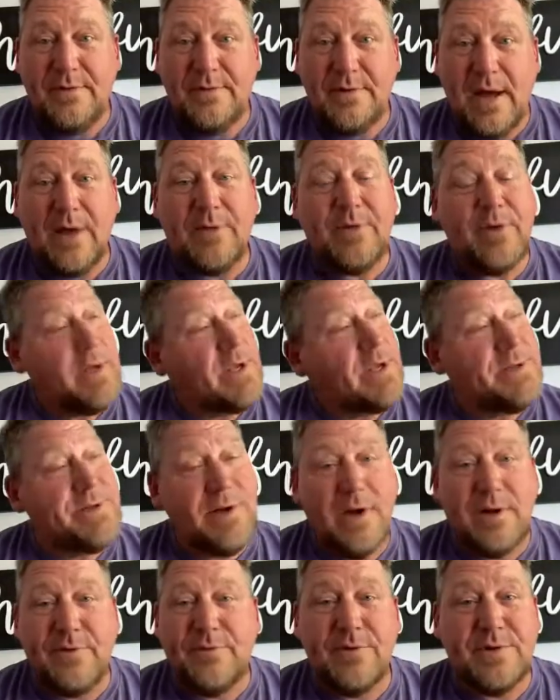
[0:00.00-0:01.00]
I think he's
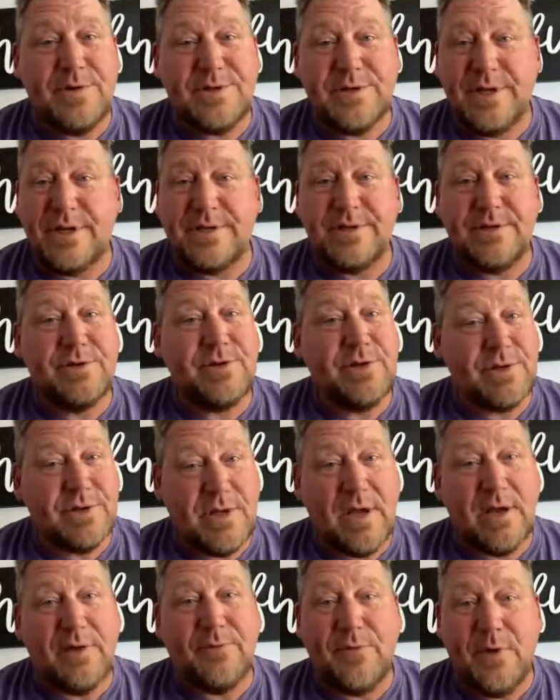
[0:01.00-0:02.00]
done for the season, just
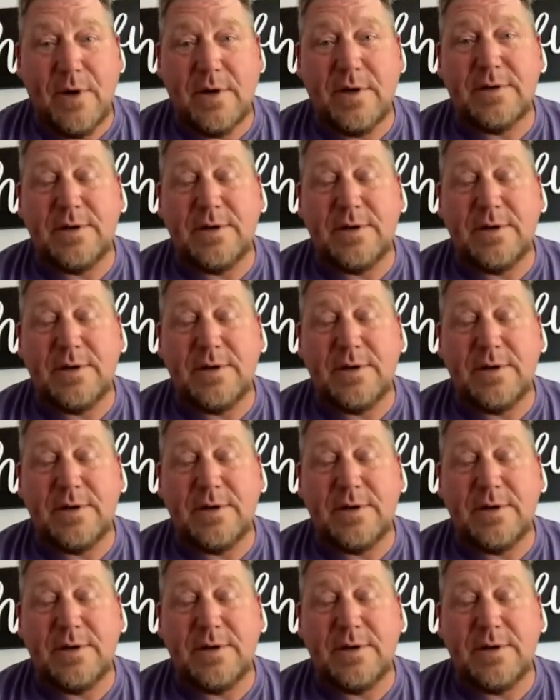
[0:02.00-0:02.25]
like fucking